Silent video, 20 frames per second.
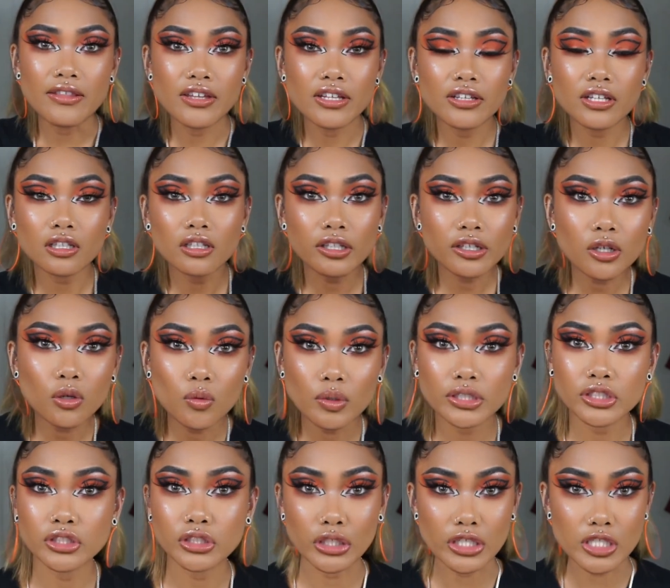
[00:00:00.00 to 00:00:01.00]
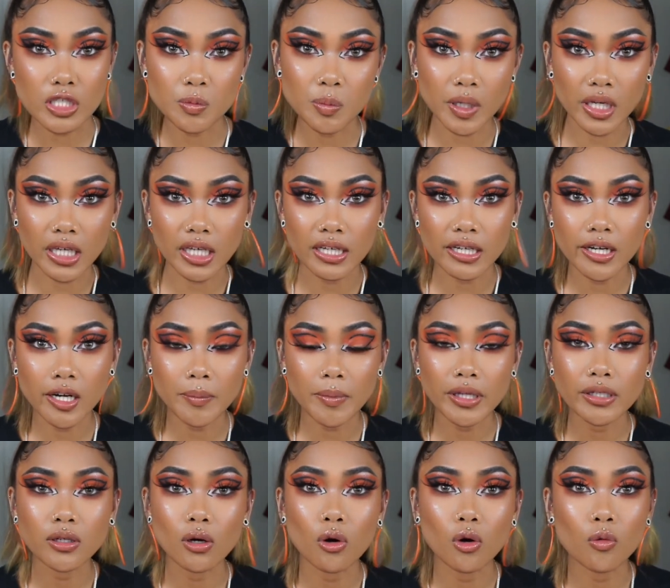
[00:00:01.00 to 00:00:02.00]
And then the little one starts peeing. And I'm
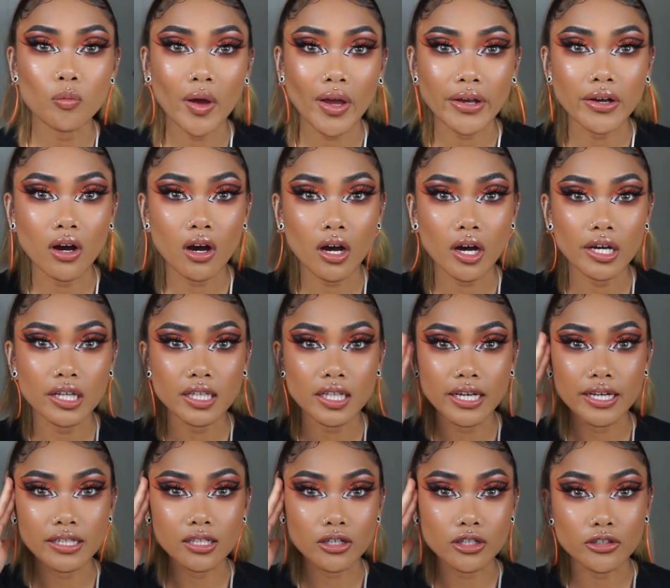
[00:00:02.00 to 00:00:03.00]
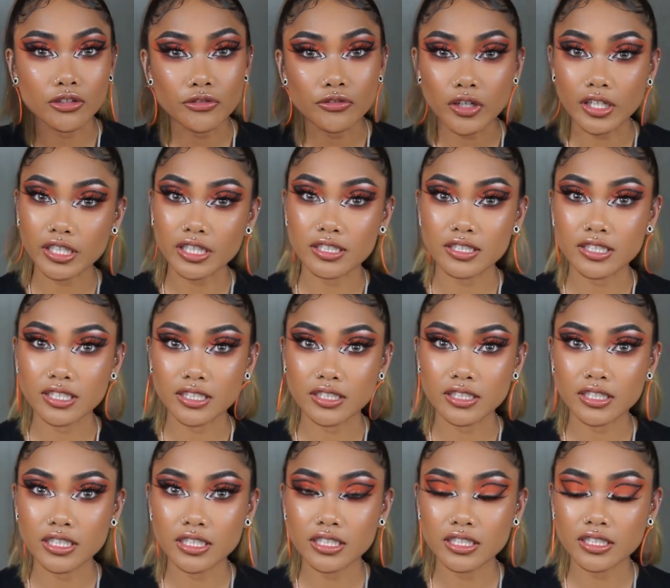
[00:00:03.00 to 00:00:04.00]
like, oh my God, like, are you fucking
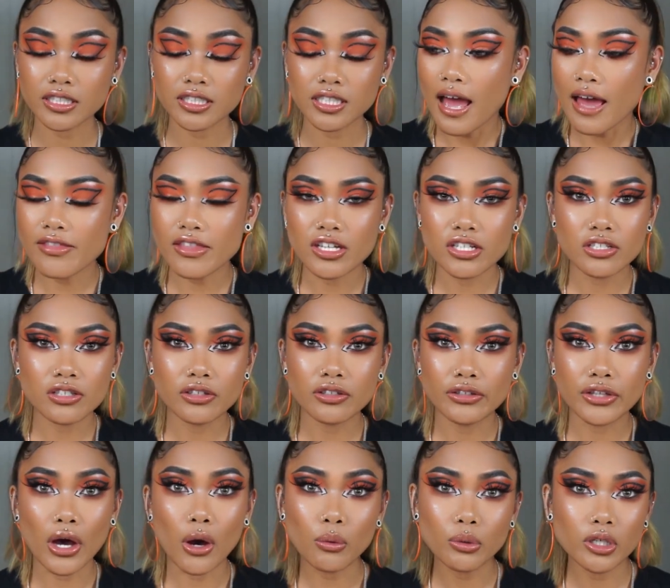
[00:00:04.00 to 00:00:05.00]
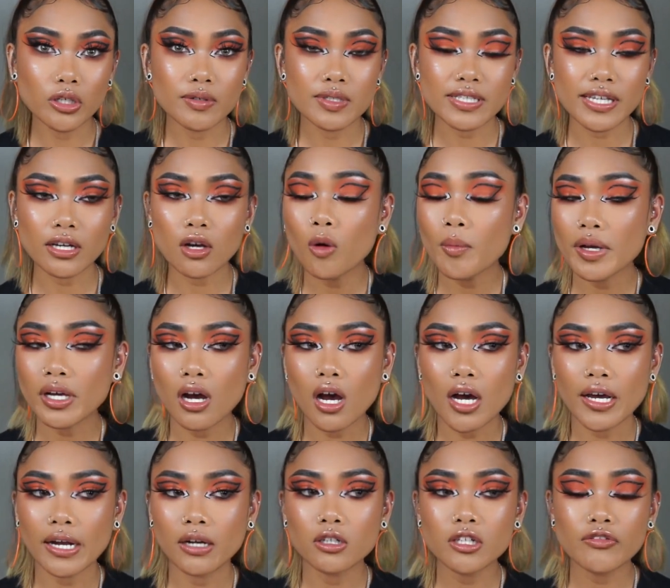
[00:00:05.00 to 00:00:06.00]
serious? And then the owner was like, oh my
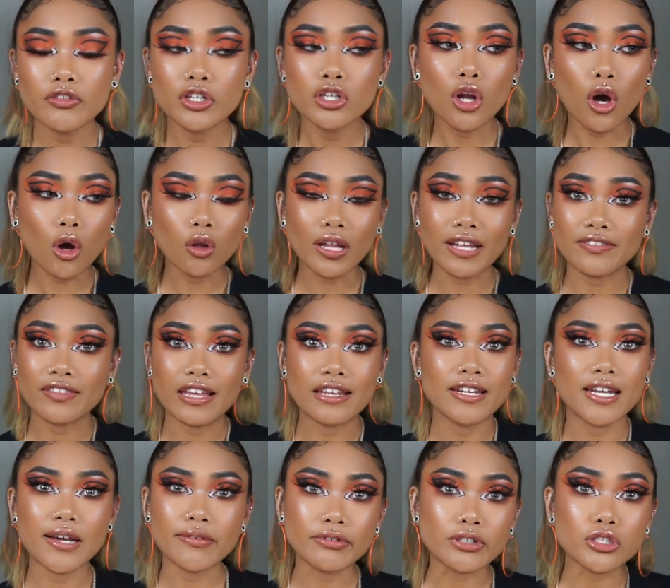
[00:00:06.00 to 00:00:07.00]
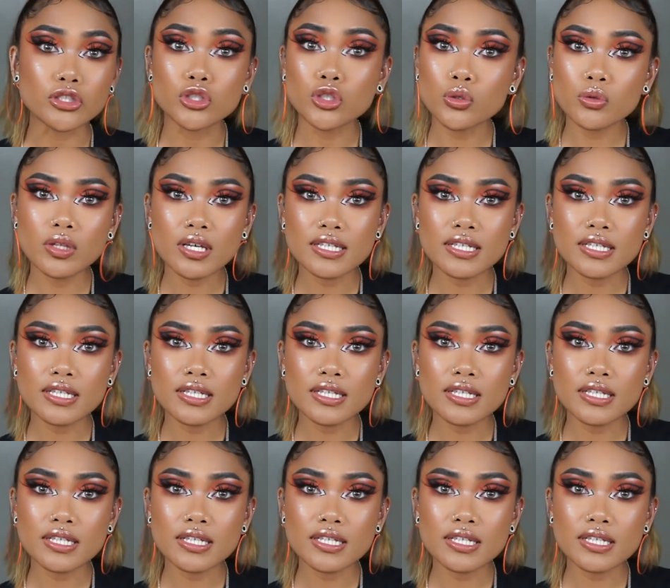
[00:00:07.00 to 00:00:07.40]
God, I don't even know. Like, they never do